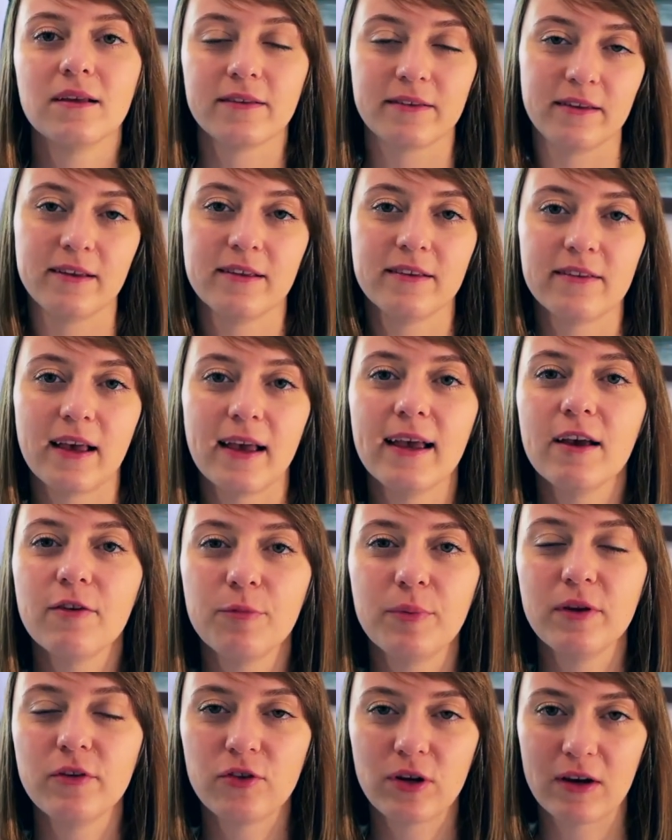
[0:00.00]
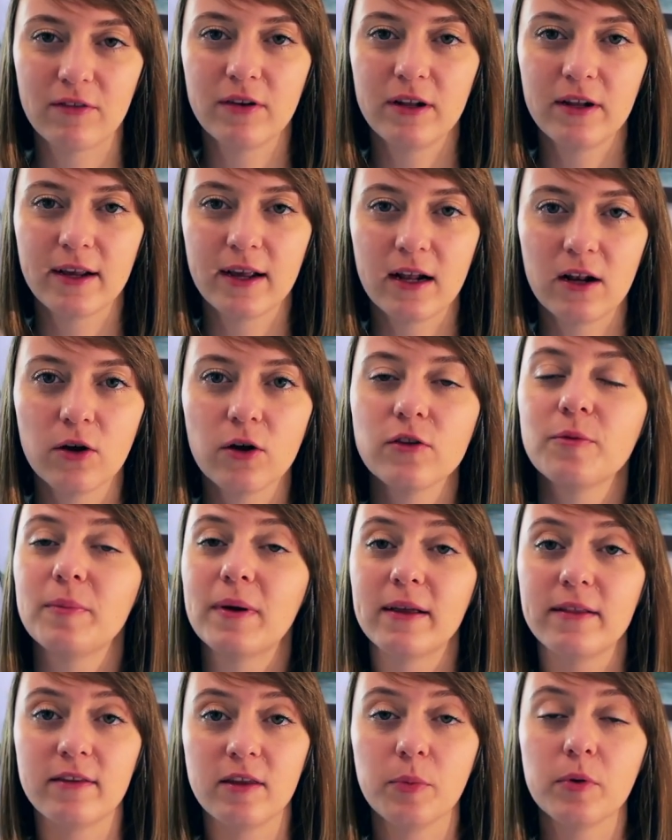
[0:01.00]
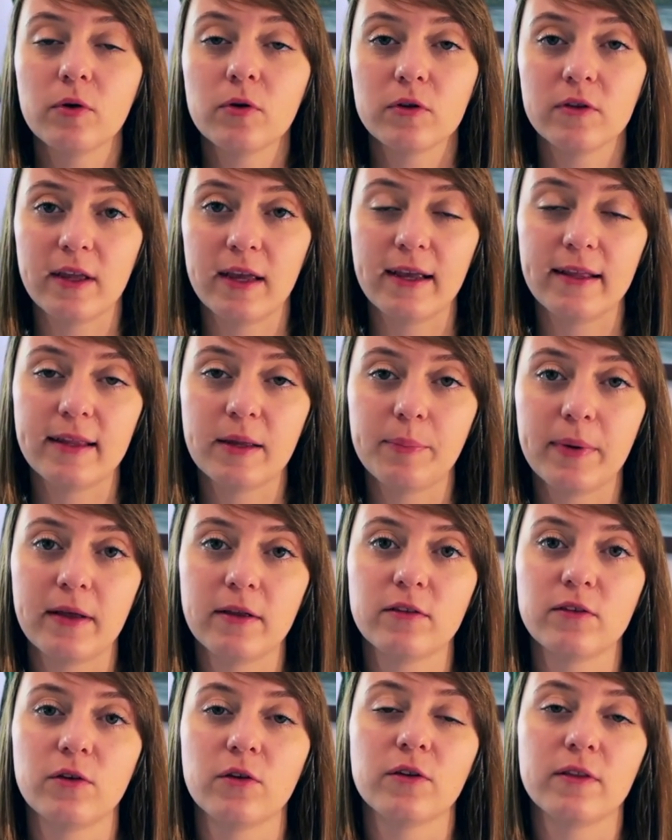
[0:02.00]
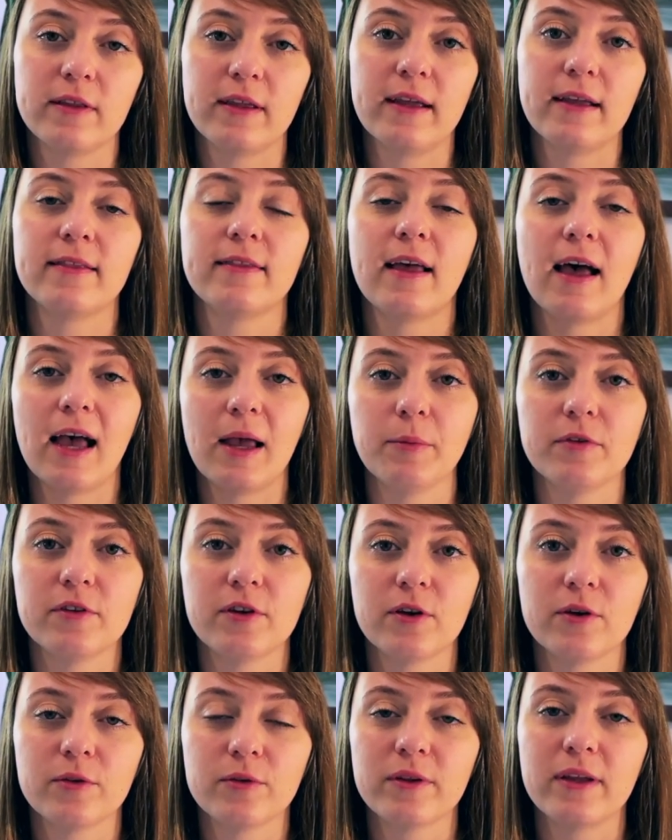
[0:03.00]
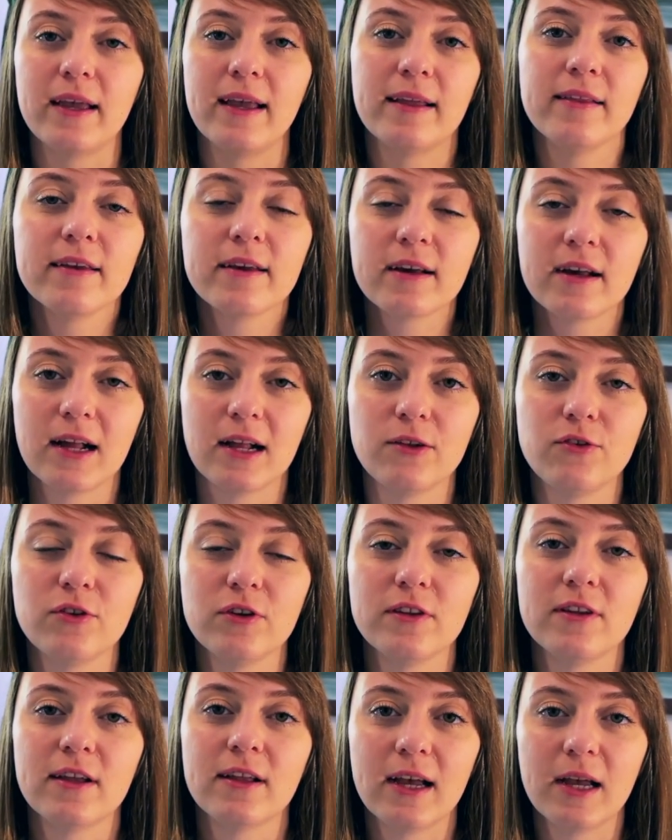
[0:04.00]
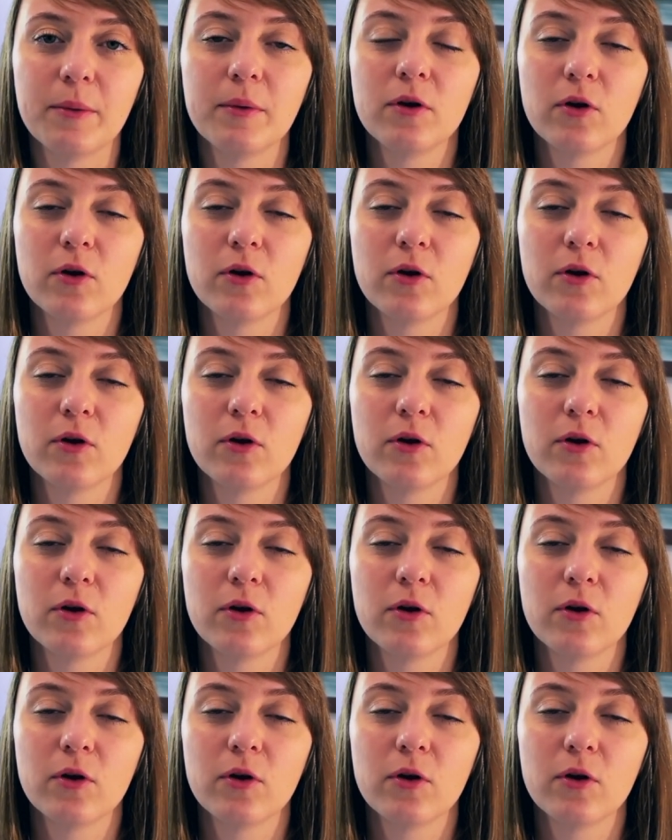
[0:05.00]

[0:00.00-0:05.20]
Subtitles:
Since I have been traveling a lot, my typical day depends on the time zone and the country that I am